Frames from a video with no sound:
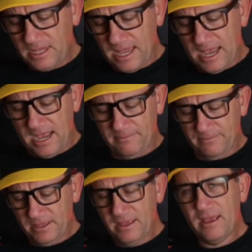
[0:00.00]

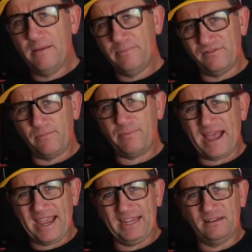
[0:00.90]
Bit of a
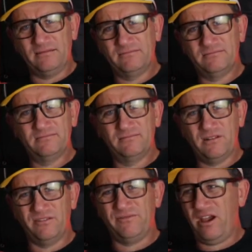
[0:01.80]
pain
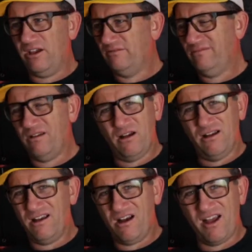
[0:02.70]
on the phone.
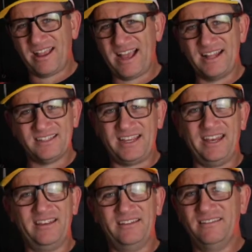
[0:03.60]
I can't
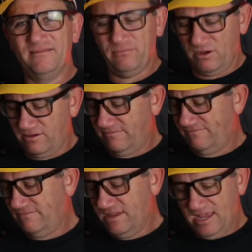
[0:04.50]
stand it.
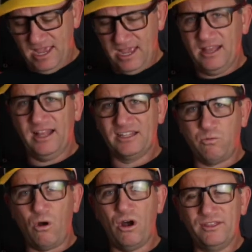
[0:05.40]
That's
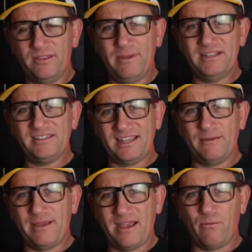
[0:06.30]
why the best thing
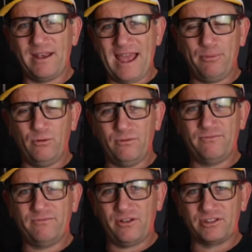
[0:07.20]
about when Apple
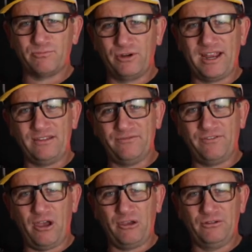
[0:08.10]
first brought out the
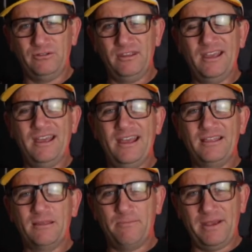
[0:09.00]
phone,
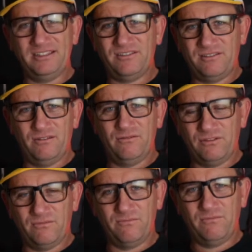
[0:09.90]

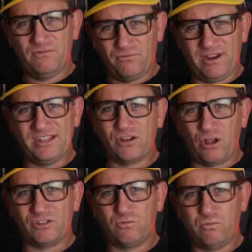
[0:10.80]
the reason
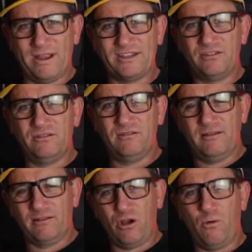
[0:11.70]
I went
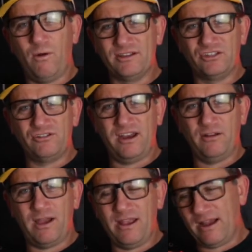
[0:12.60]
and got one straight
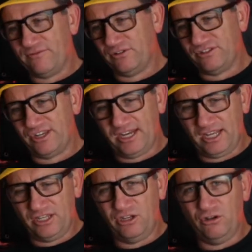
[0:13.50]
away after I seen
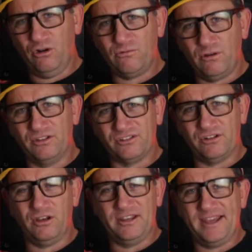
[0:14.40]
it in New York while I was
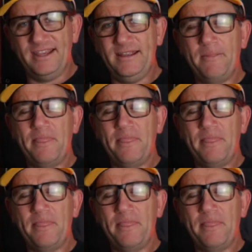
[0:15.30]
on holiday